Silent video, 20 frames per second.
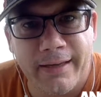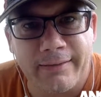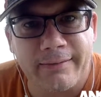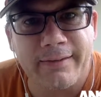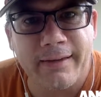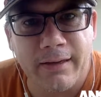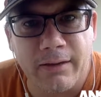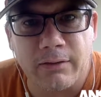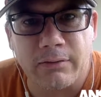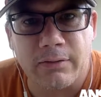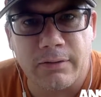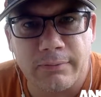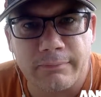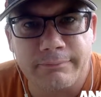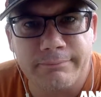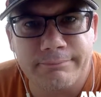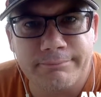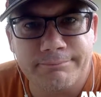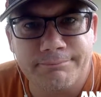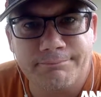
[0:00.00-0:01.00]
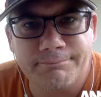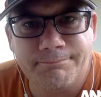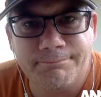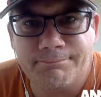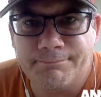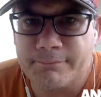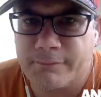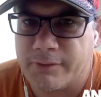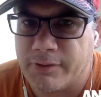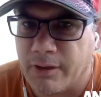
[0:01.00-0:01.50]
gets killed.
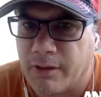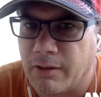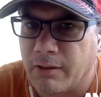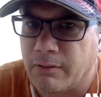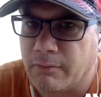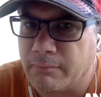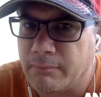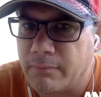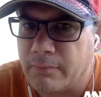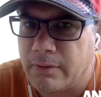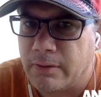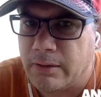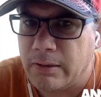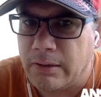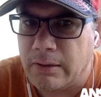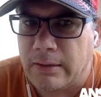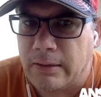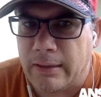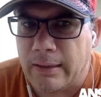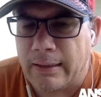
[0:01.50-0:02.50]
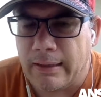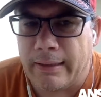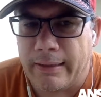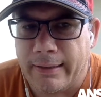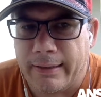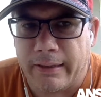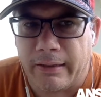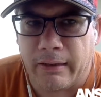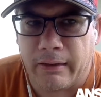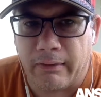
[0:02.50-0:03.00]
So,
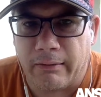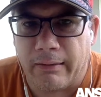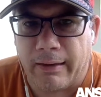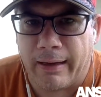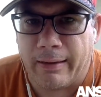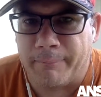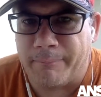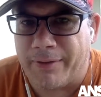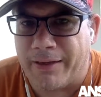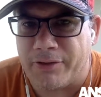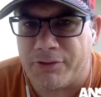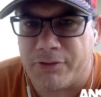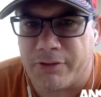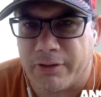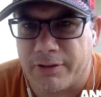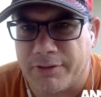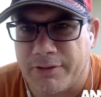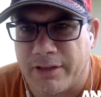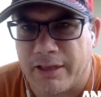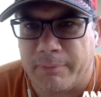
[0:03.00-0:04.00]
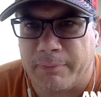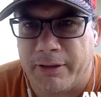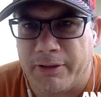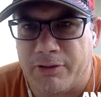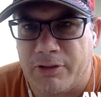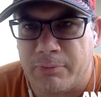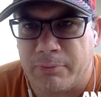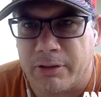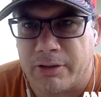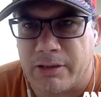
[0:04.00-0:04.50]
you know, I'm not sure it's going to
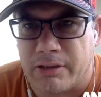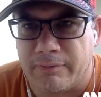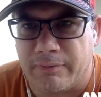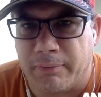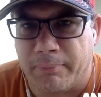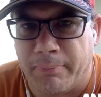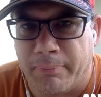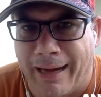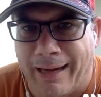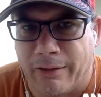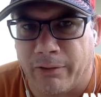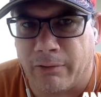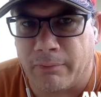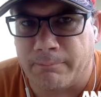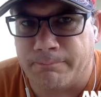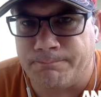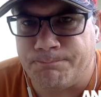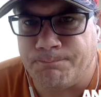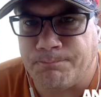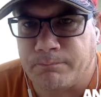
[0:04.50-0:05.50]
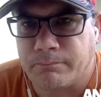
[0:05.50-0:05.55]
be too much of a battle.